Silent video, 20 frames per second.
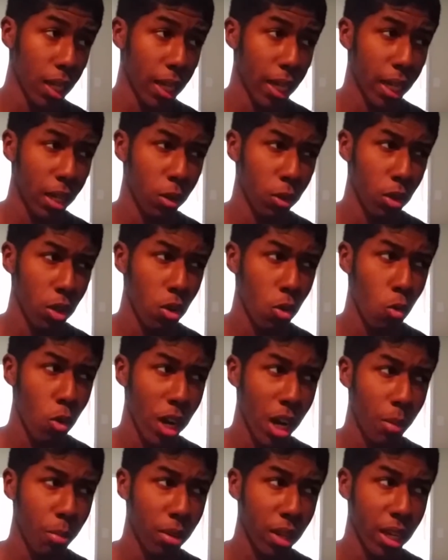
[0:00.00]
I don't know
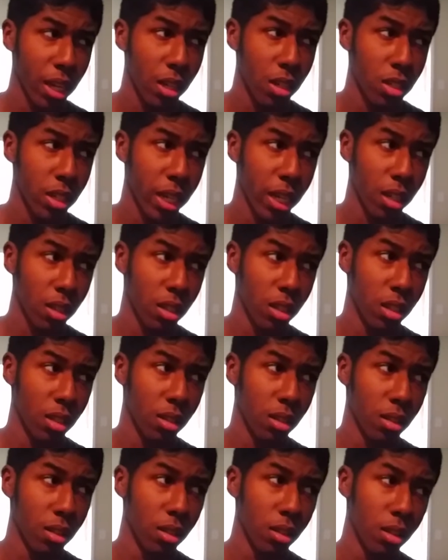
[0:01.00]
what I played exactly,
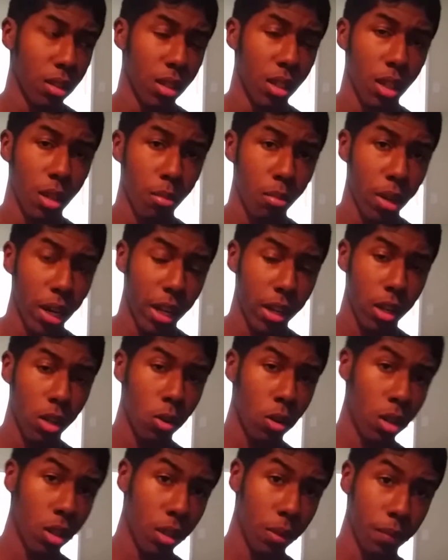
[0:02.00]
but I
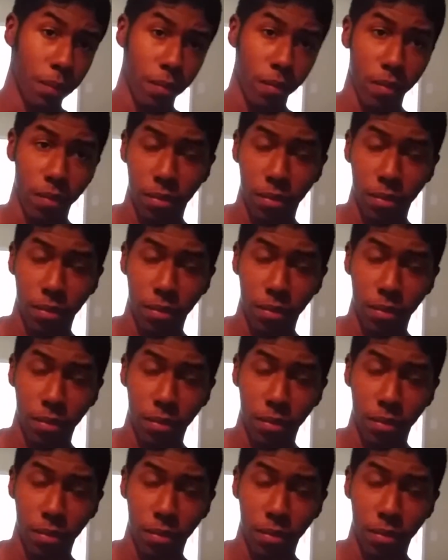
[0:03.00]
know